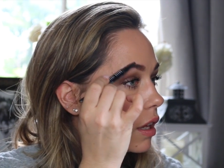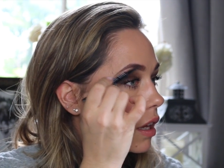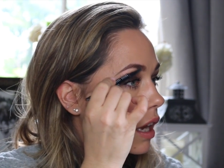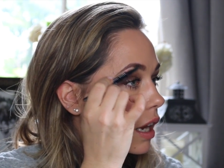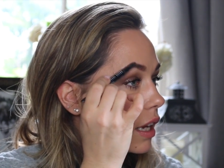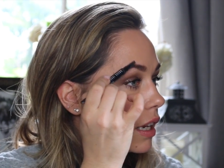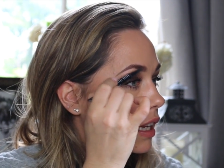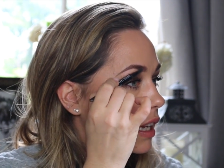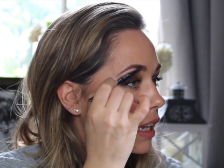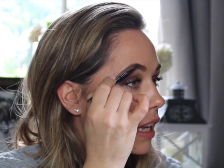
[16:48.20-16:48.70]

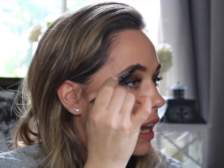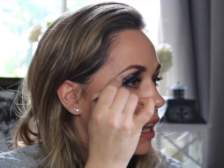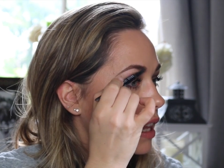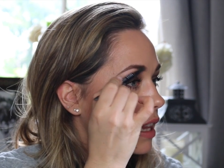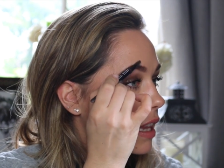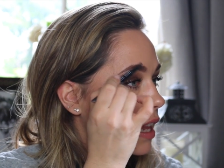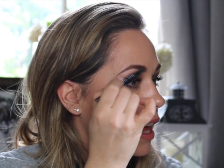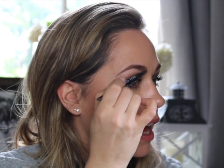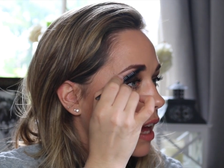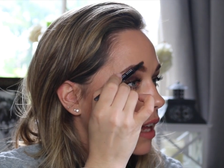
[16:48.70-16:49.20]
and
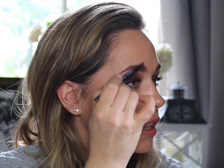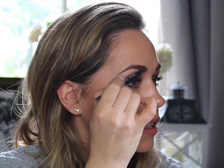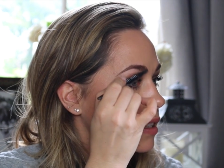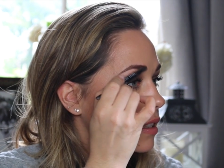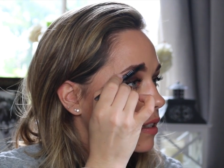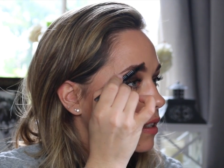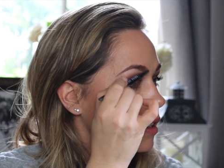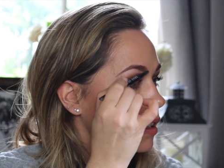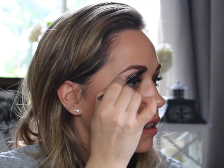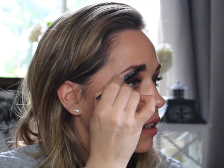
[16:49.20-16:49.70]
again that
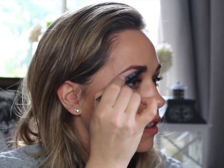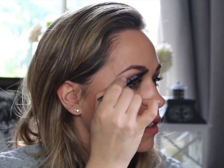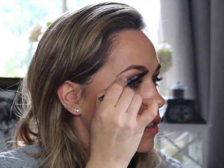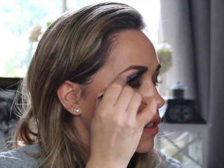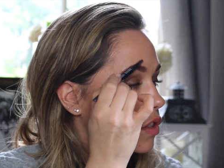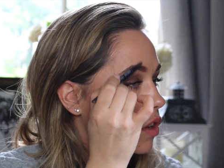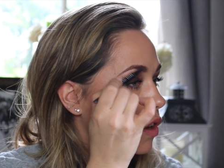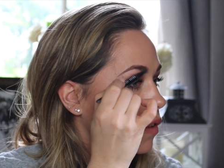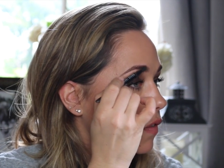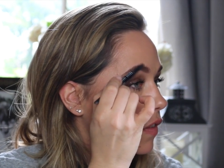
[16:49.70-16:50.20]

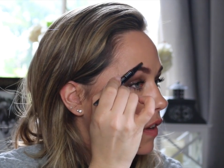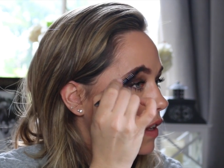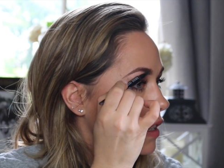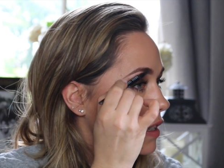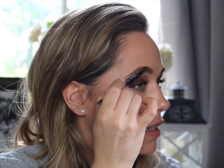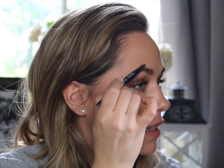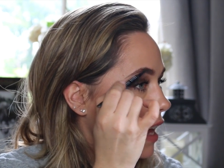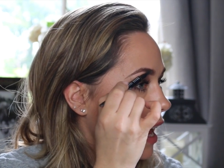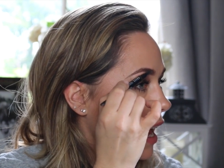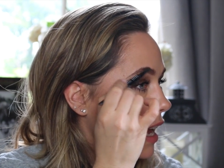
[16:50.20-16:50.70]

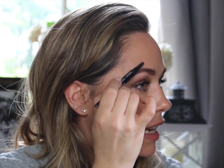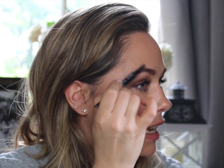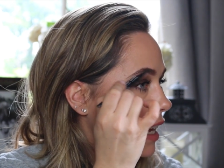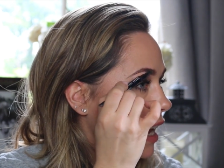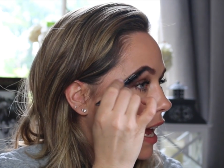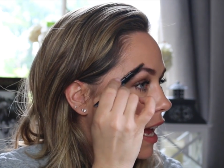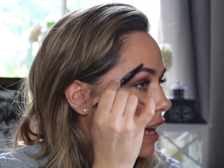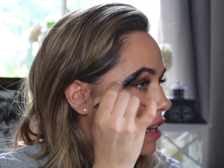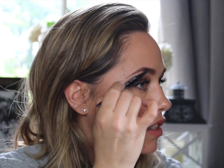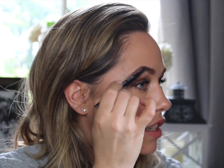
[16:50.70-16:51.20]
softens
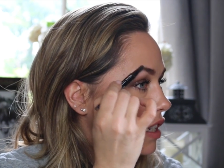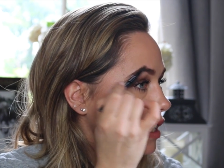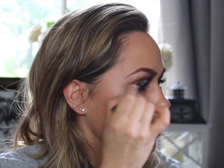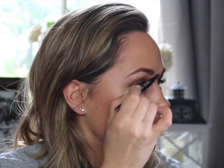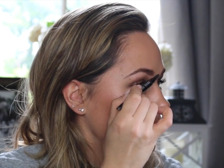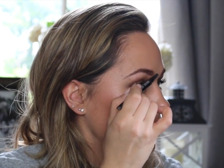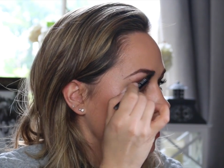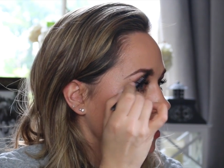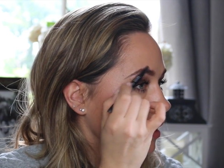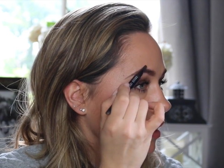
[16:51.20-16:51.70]
any
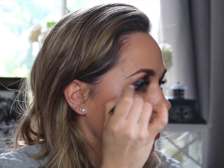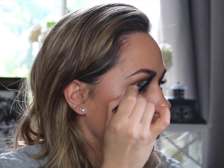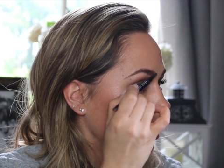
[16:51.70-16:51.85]
edges